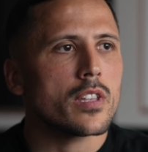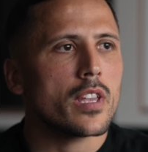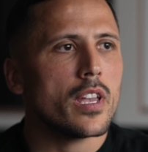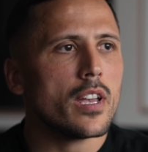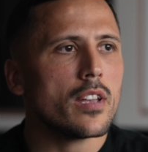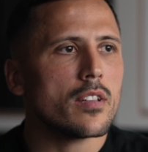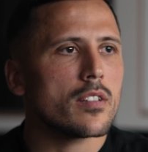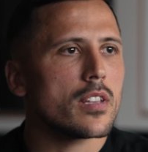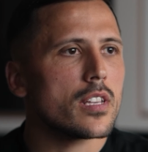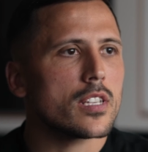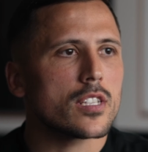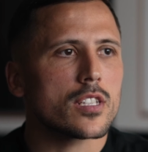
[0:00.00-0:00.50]
Yeah,
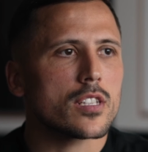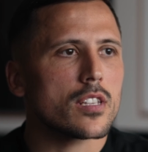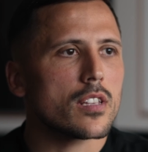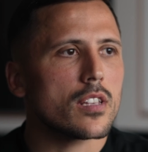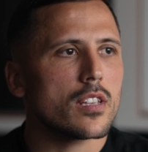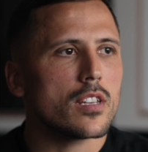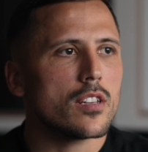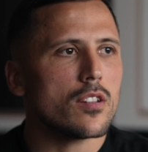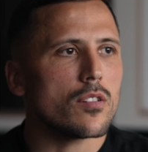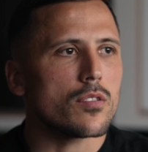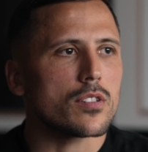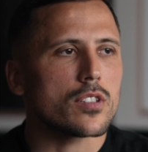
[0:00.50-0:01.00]
it's
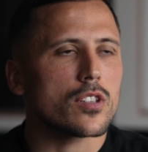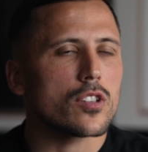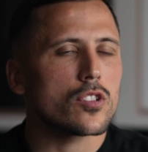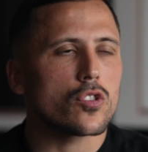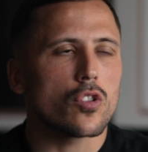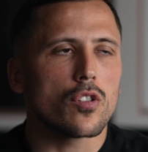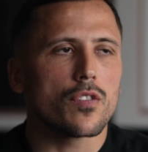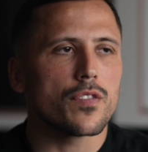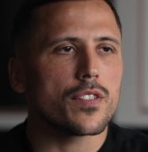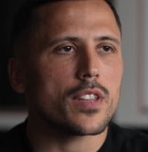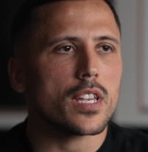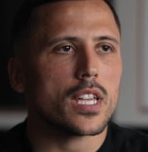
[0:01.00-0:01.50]
a
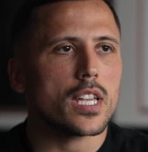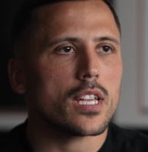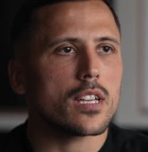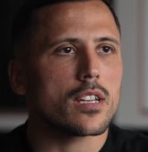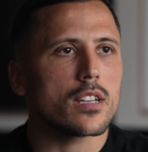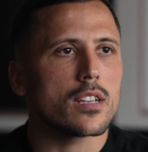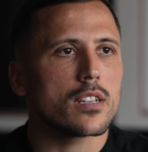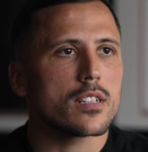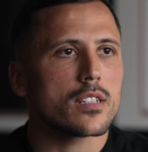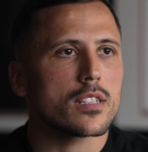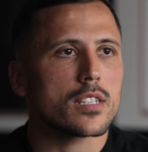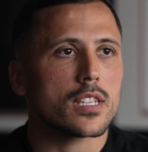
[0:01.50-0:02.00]
tough
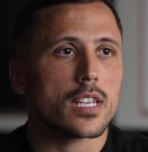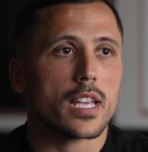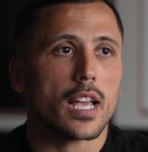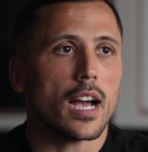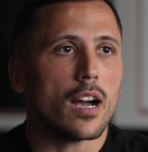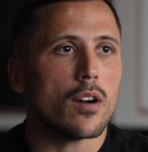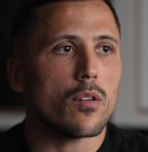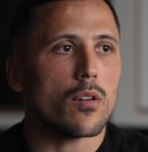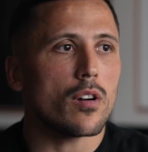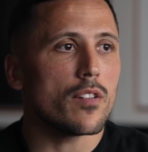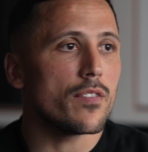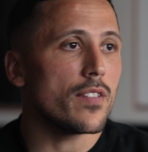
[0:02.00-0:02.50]
league to get
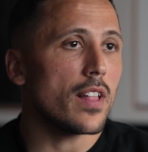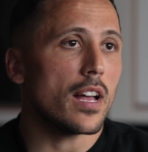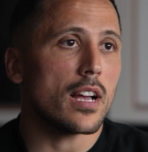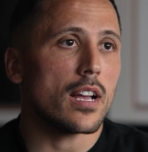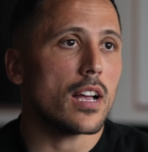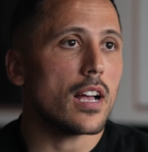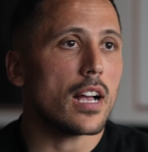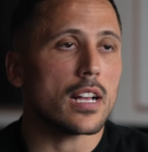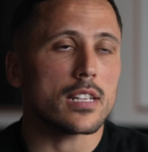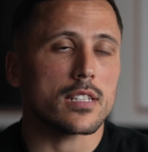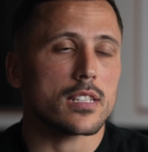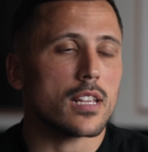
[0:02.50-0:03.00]
out of, like
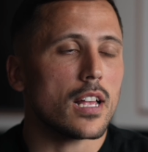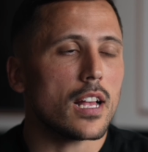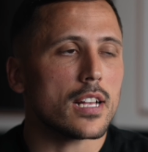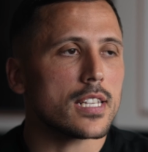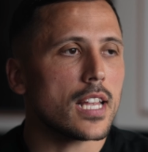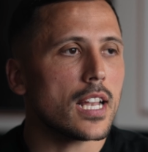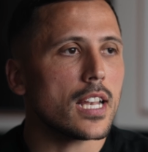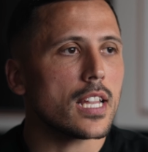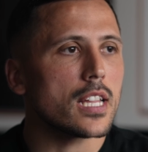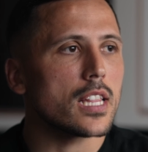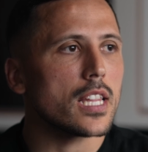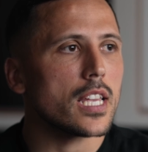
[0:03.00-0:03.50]
as
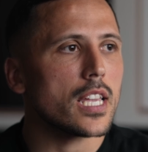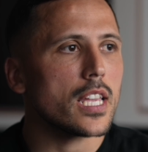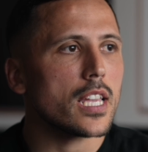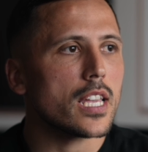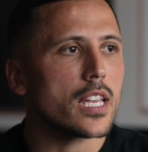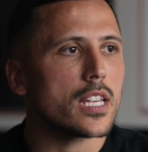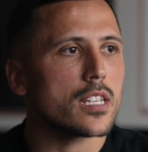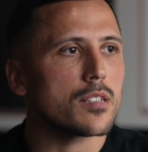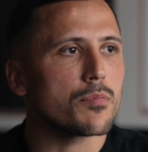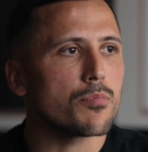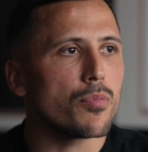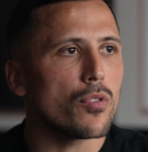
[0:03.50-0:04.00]
any league
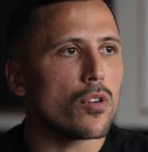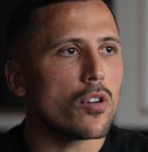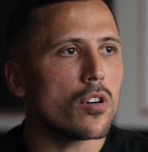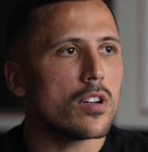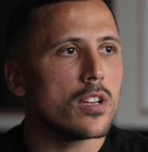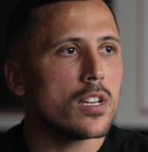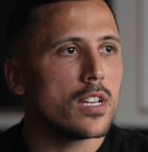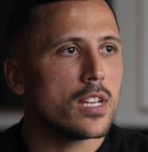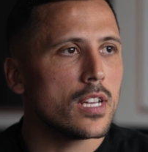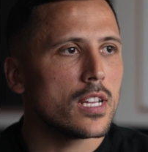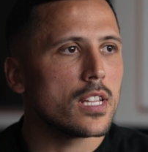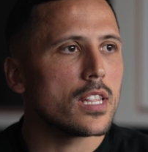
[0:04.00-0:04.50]
is, but
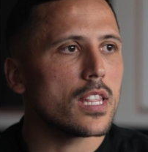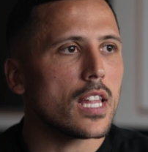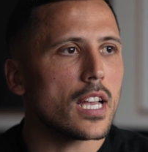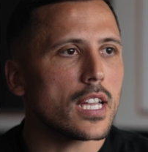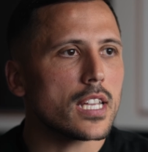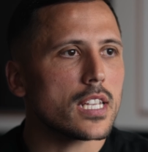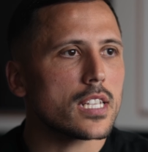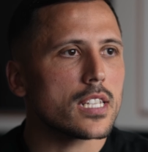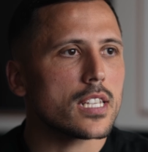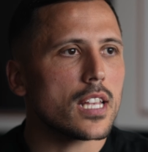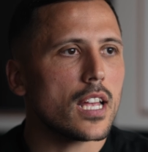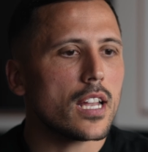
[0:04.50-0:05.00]
like
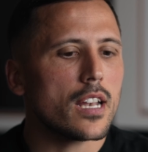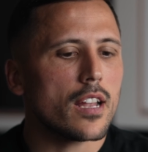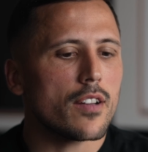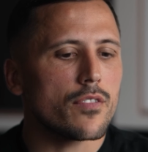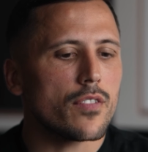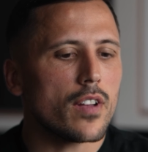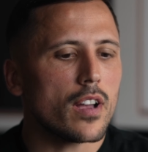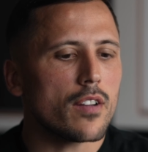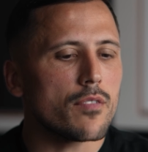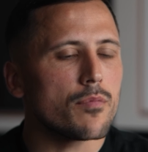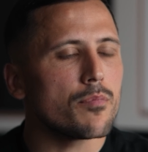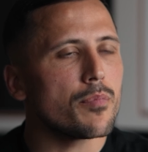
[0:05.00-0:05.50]
you said,
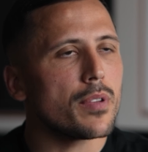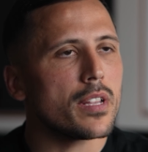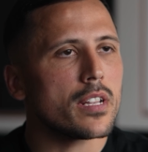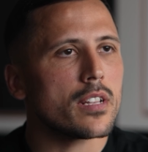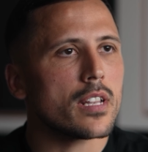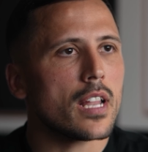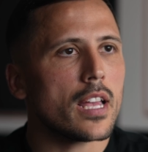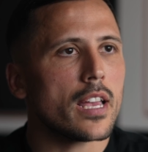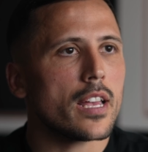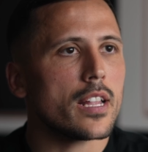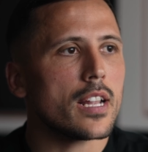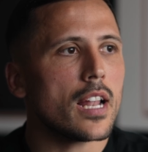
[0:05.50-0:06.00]
I've been
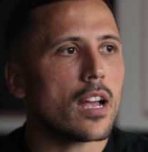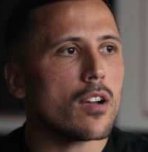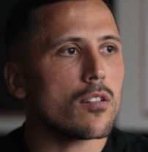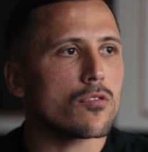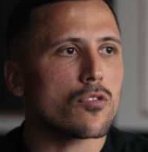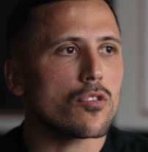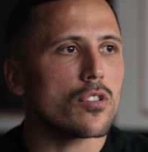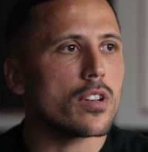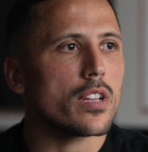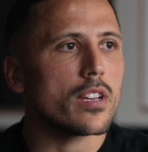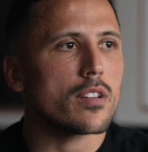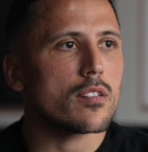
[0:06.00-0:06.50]
there now and
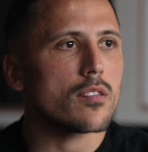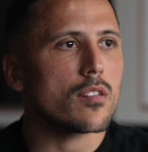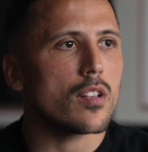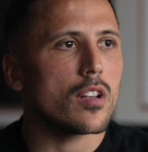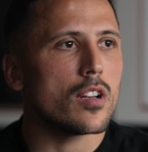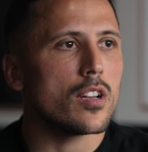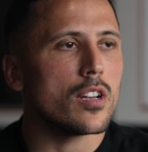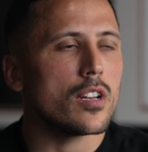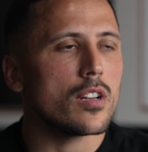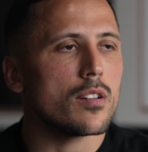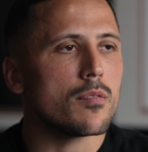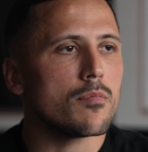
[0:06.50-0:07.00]
done it
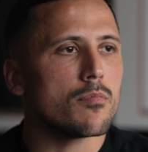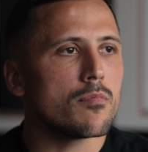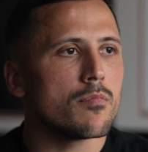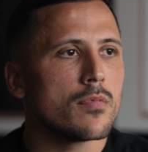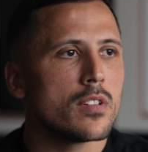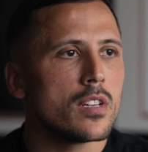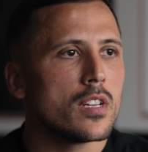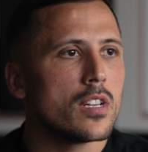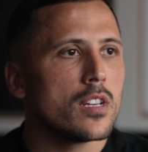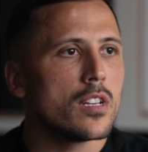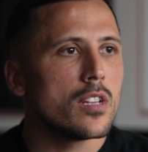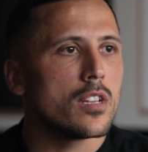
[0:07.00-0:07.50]

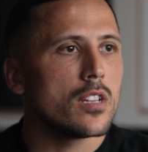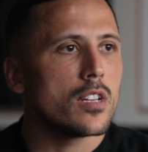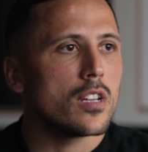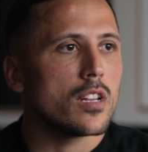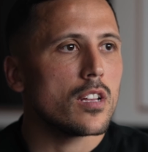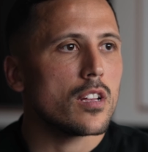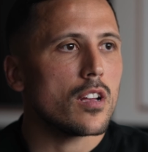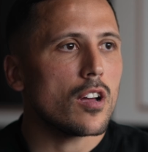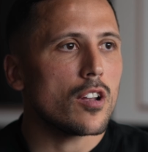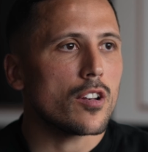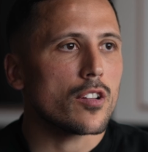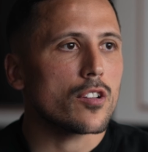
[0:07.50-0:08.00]

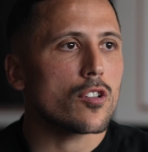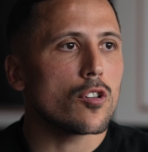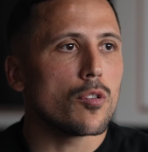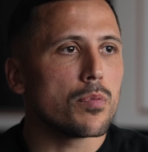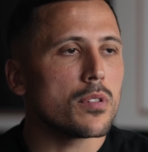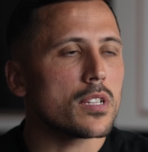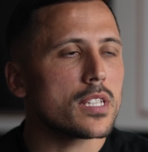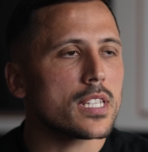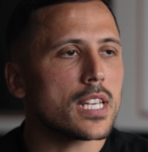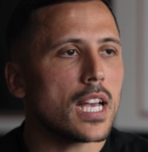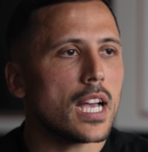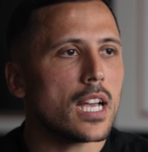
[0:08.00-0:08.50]
on a
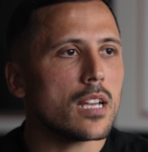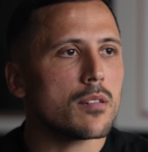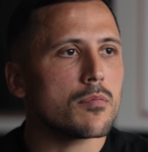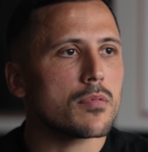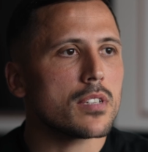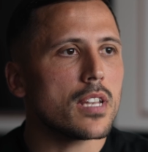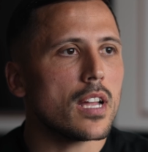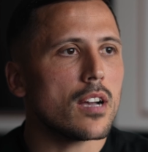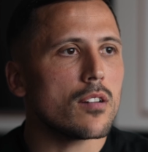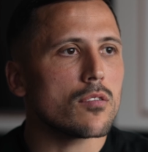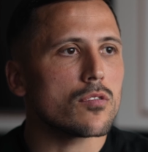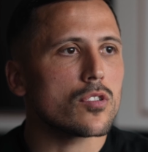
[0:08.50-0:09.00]
couple of times
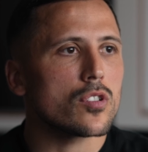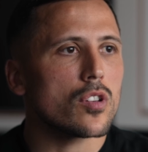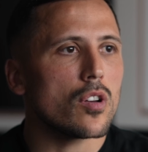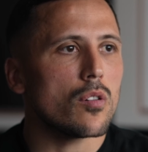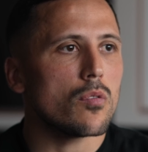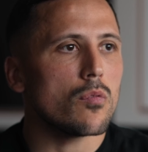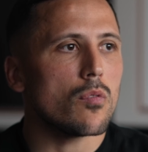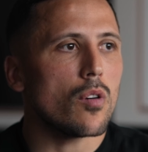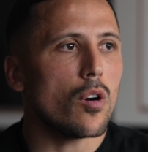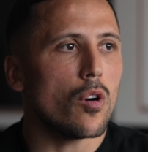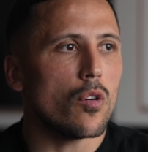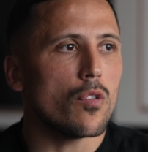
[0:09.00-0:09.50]
now,
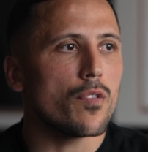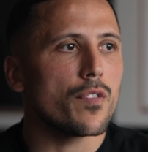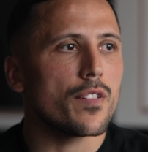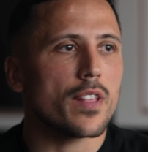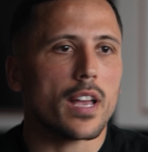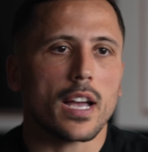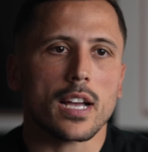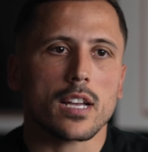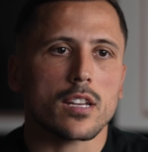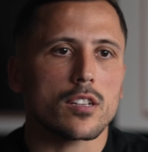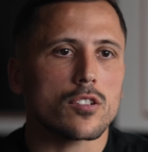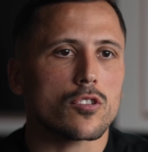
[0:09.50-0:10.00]
so hopefully
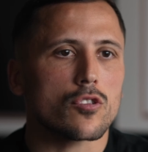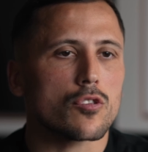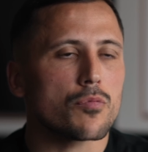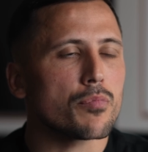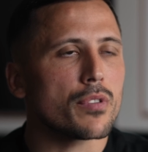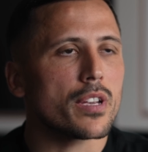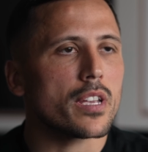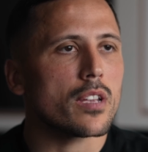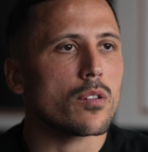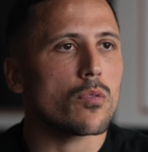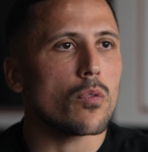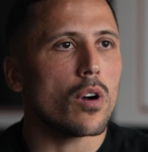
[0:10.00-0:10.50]
I can just
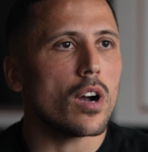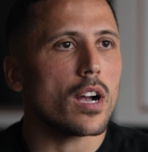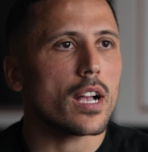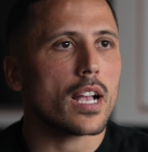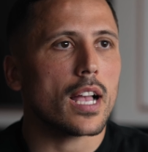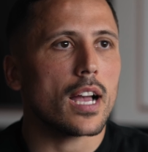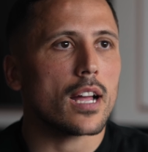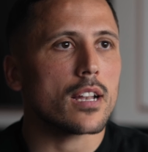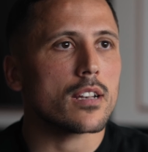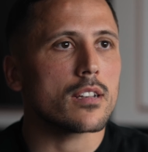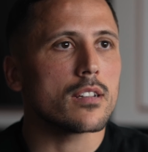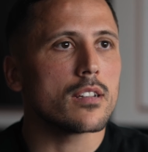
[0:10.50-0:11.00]
bring what
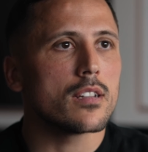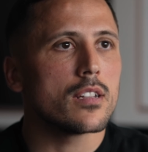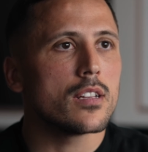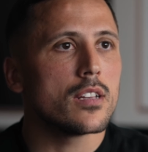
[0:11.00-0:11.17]
I